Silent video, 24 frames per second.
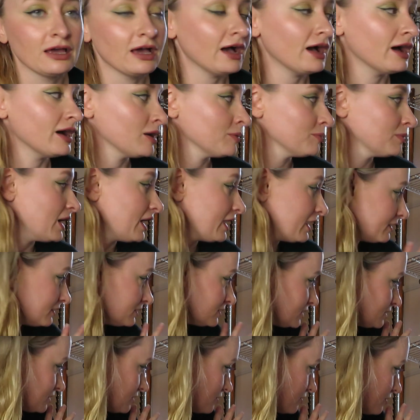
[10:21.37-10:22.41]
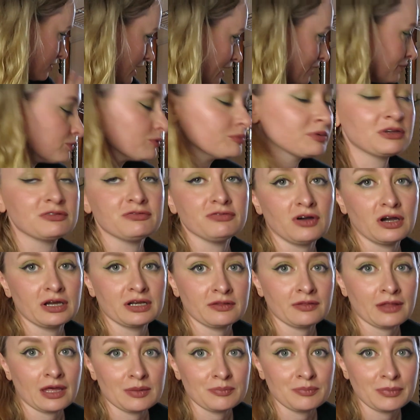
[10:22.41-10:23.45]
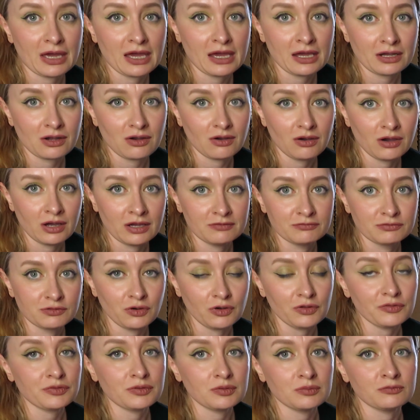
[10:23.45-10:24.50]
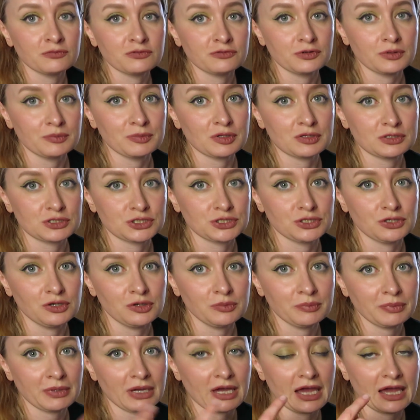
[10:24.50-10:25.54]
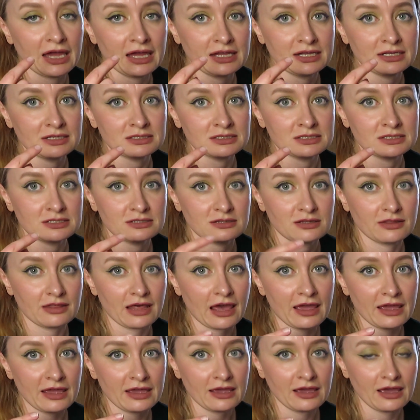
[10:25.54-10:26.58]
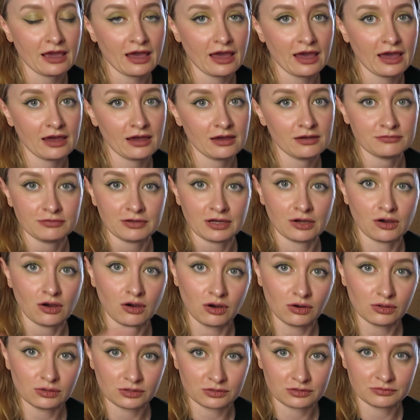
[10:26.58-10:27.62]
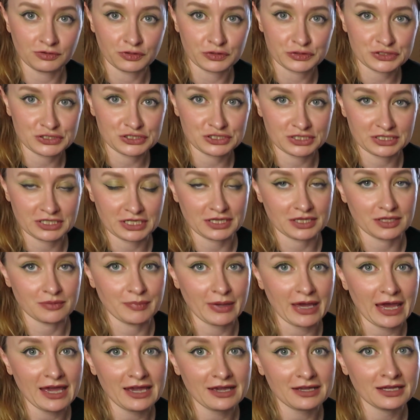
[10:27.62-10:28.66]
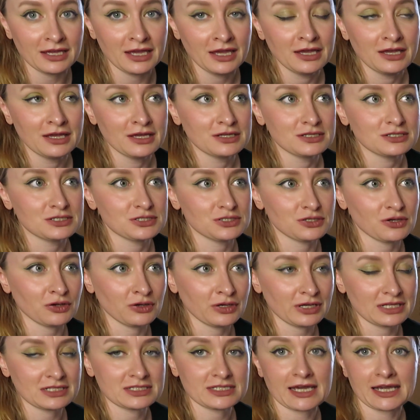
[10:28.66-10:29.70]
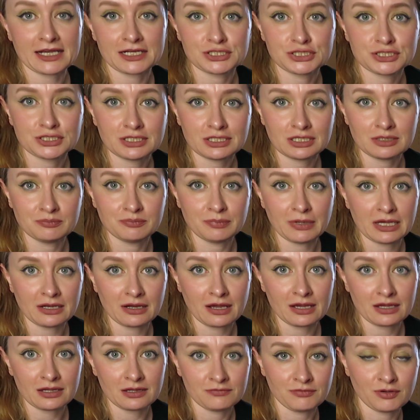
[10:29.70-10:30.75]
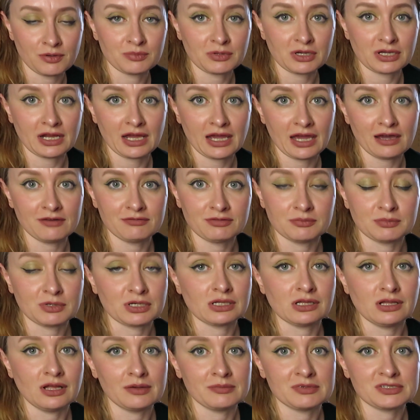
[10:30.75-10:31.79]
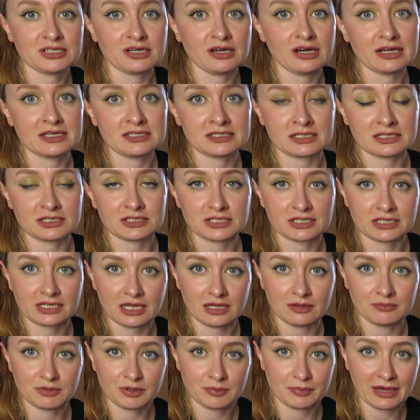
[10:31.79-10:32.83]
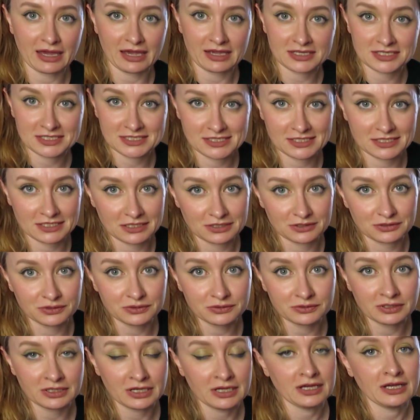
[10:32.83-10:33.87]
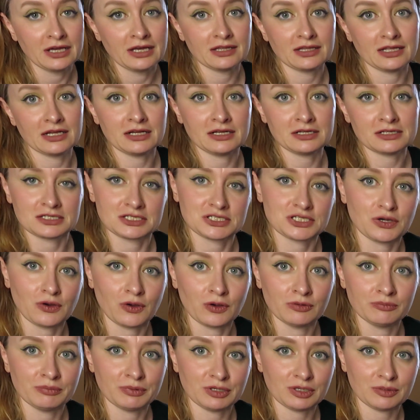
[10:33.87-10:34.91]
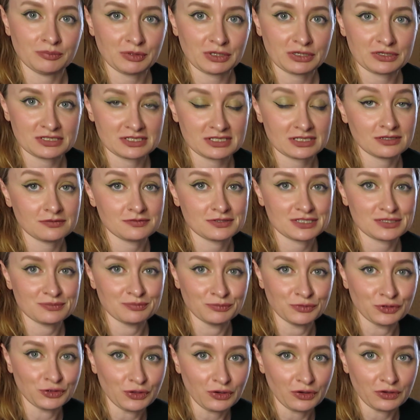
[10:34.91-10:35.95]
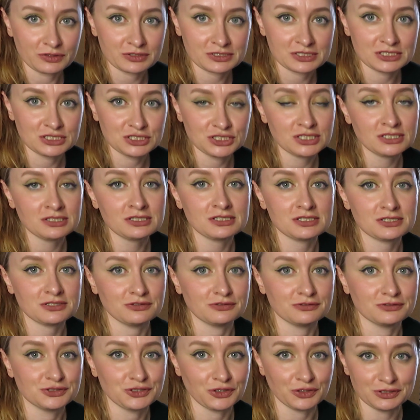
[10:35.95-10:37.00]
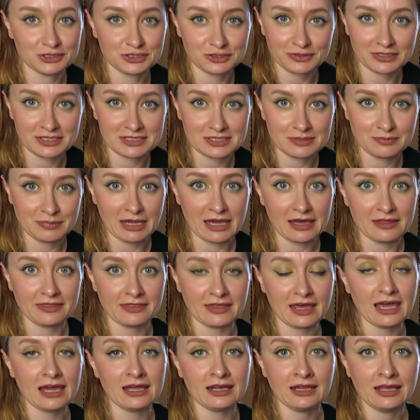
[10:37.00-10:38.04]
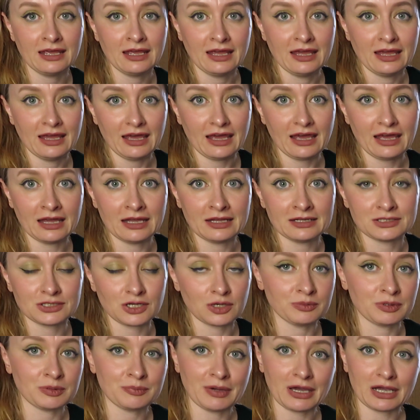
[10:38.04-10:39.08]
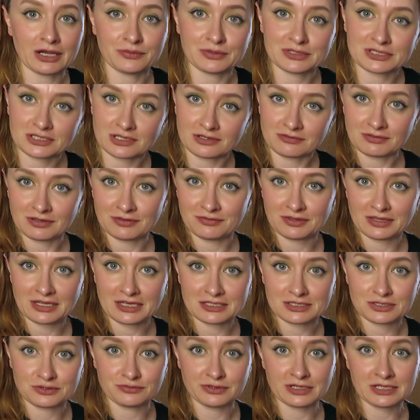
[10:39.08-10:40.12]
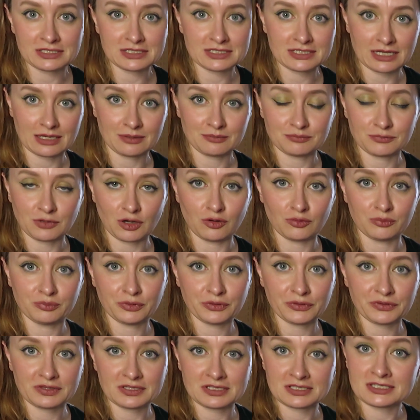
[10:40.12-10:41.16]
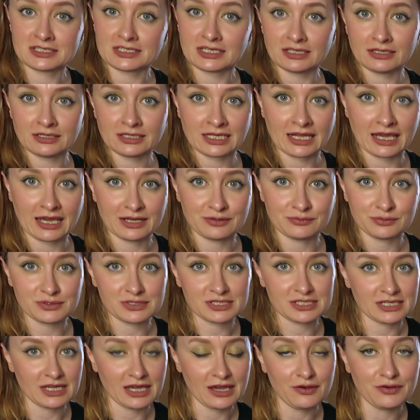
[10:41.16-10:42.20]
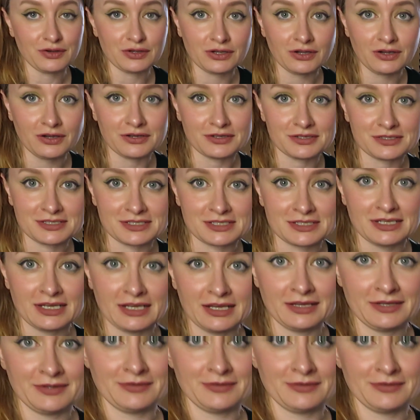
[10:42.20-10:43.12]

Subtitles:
And they will be fine in that bag. I've got them from the shop and they have a whole lot of oxygen in the bag. So it's actually better if I'm going to have them acclimatizing to keep the bag sealed than it is to open it, because it gives them more oxygen. So don't stress about that. And I'll be back once I've given these a rinse, and I'll put this in and we'll see how it goes.